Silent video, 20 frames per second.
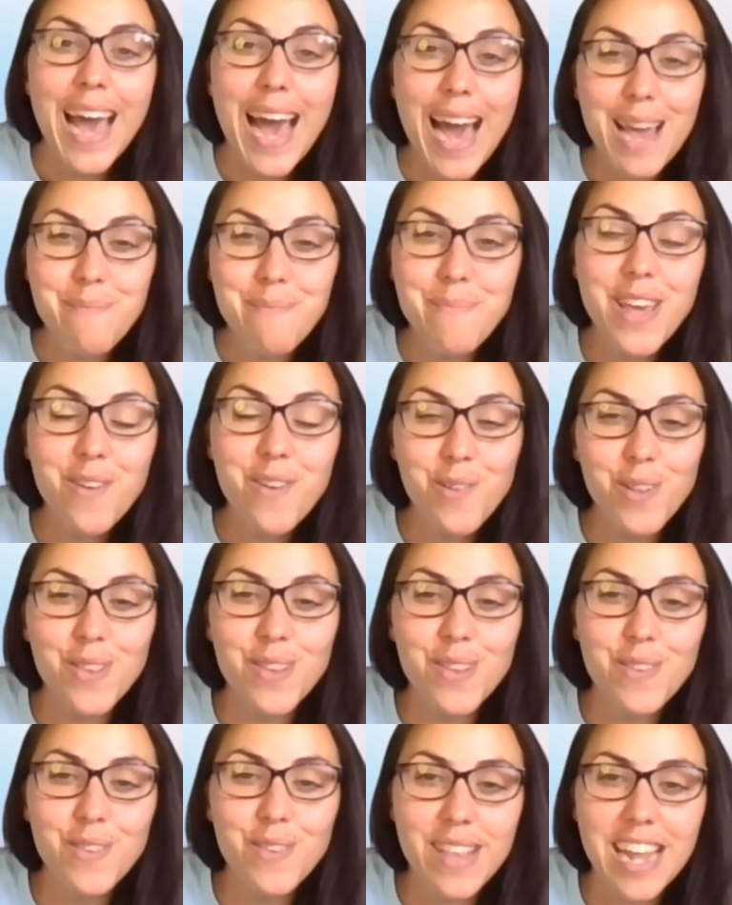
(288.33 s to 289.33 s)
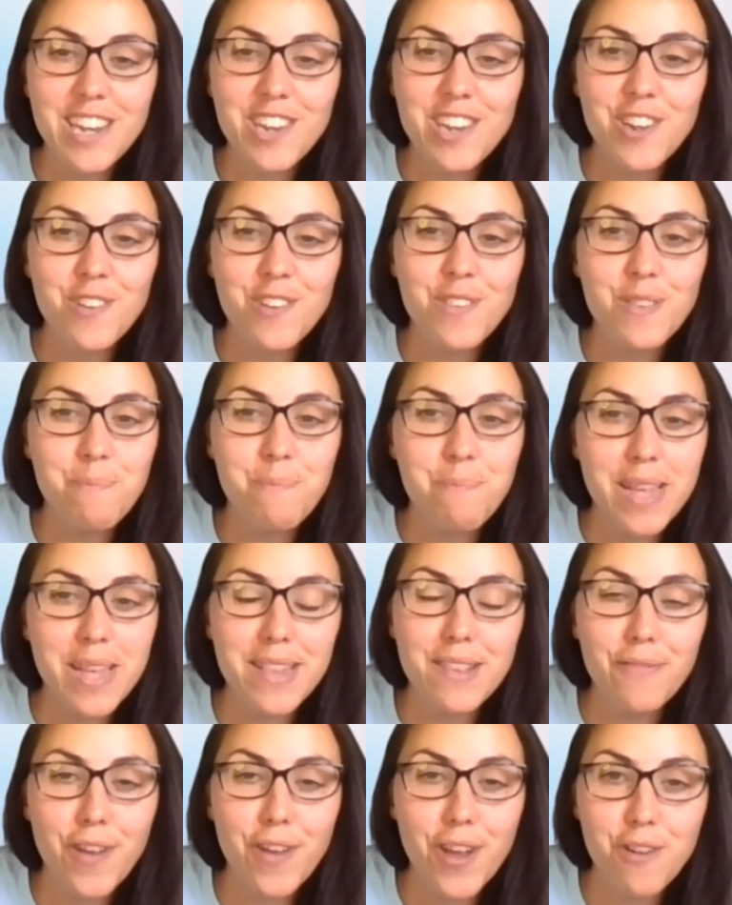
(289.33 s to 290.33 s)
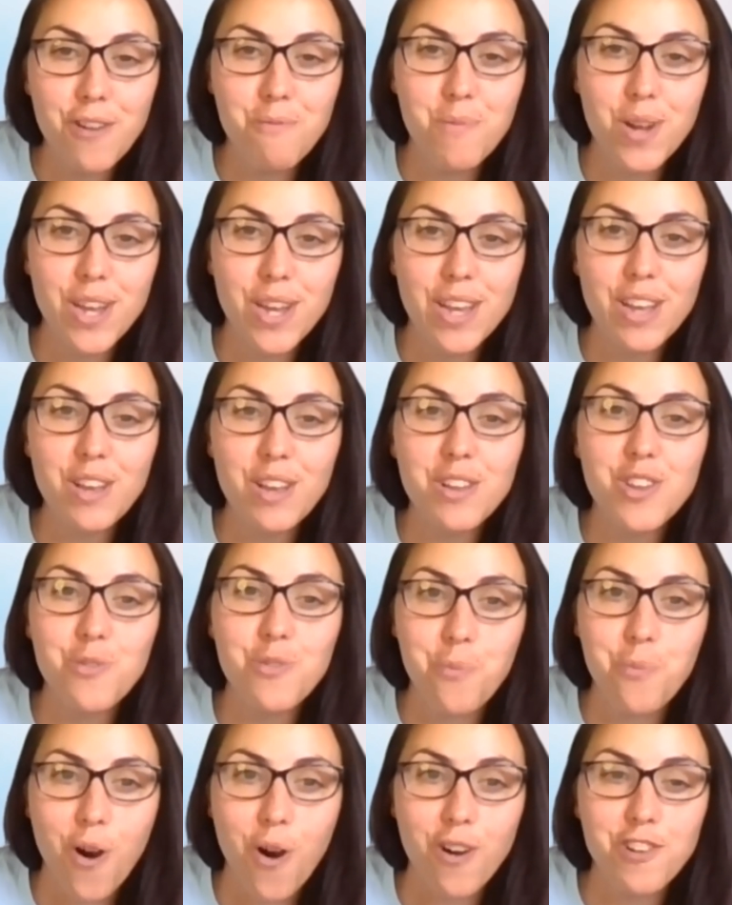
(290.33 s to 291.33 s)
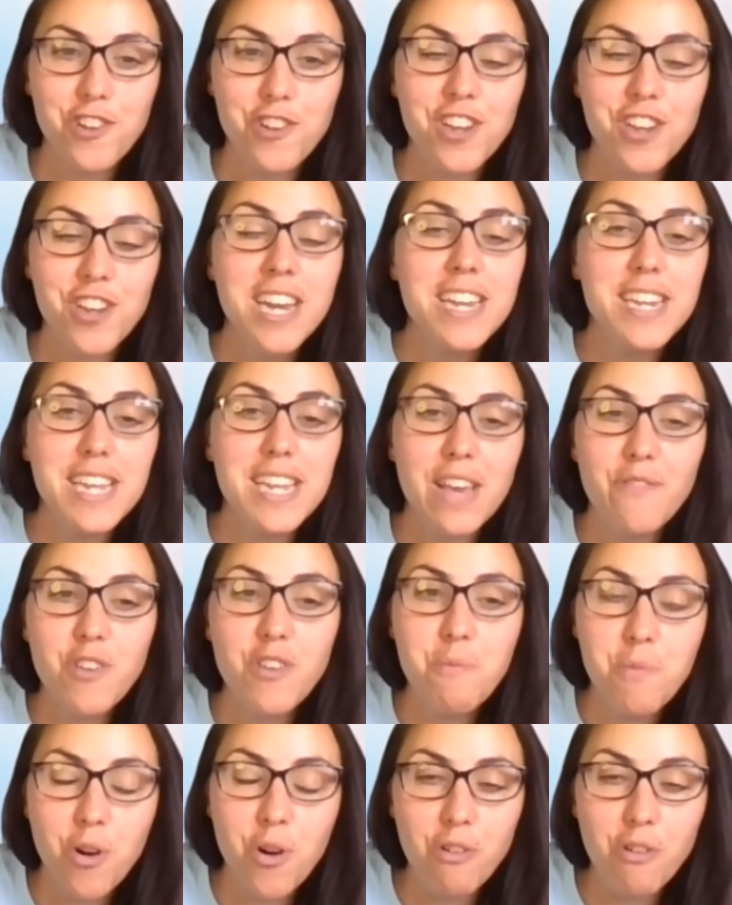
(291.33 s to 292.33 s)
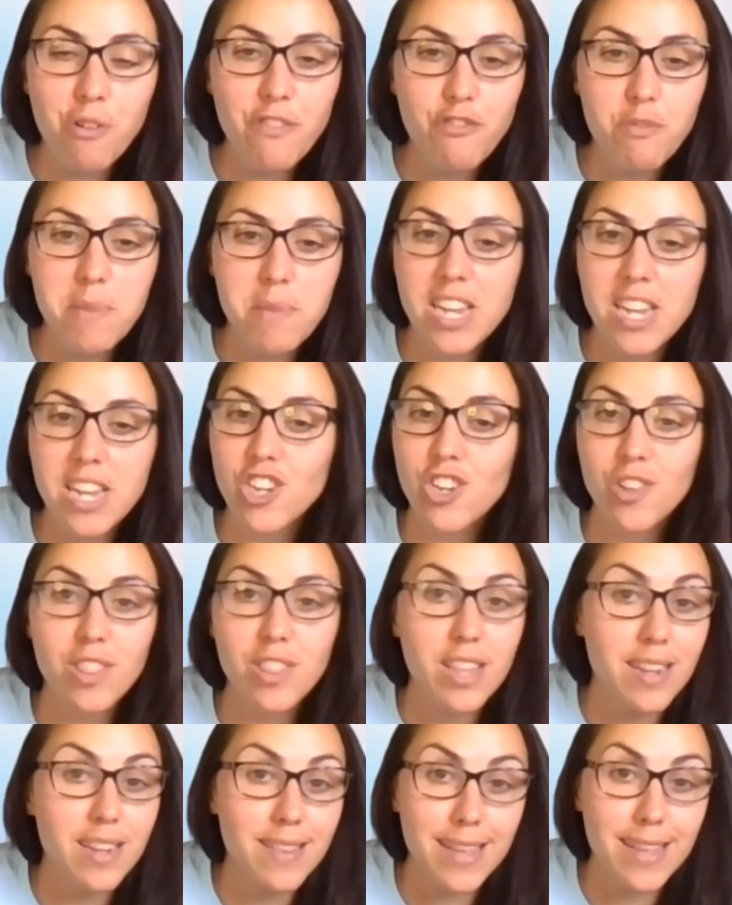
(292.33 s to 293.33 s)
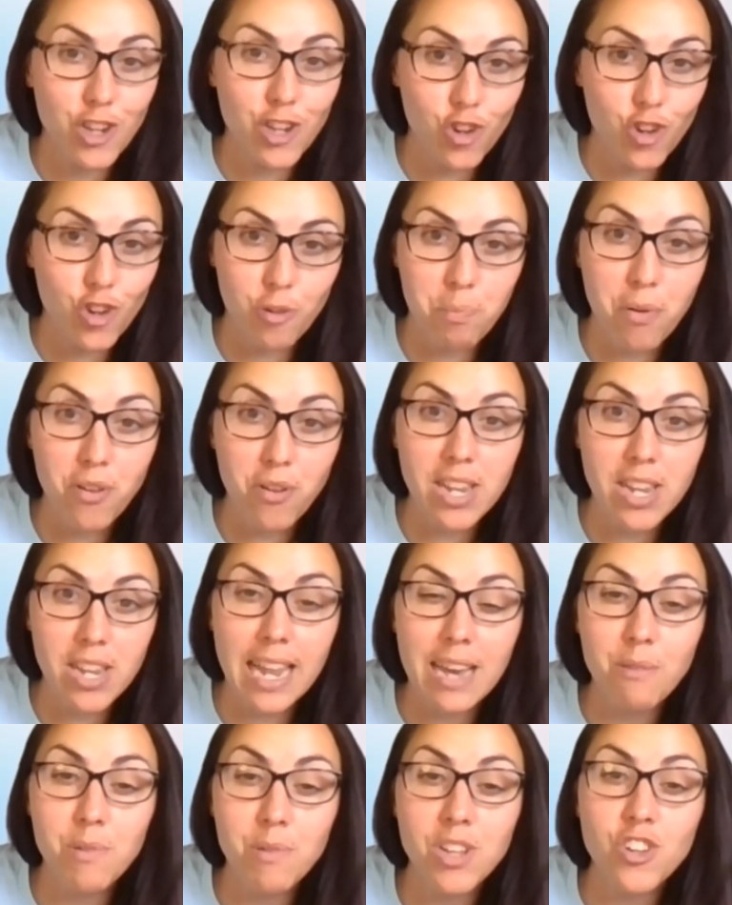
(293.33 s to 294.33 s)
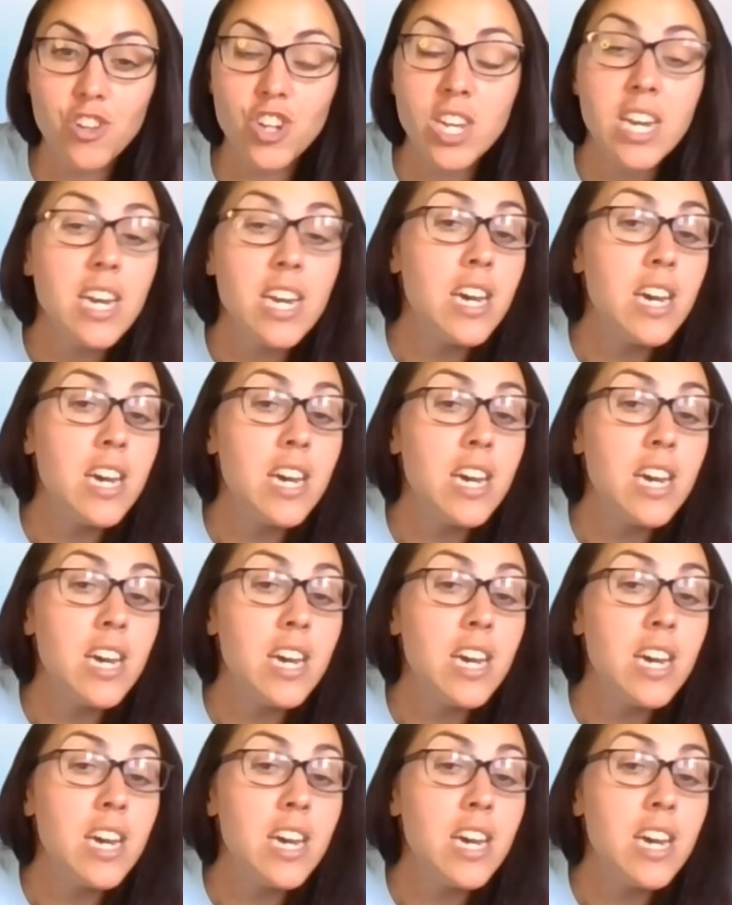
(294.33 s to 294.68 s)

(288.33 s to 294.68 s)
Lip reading: I may also send you some bits of homework to watch to give you more information on things like dog body language,